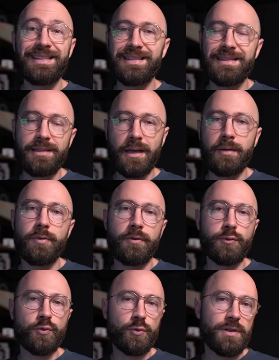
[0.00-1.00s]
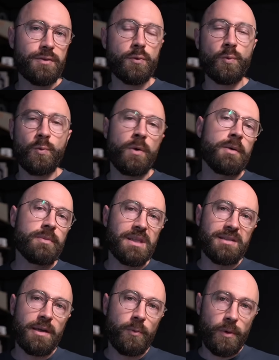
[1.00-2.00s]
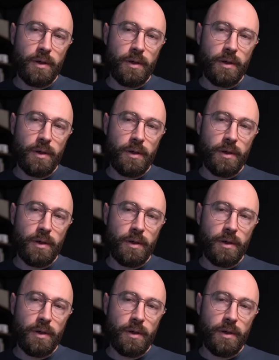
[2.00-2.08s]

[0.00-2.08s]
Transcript: this type of Swiss web design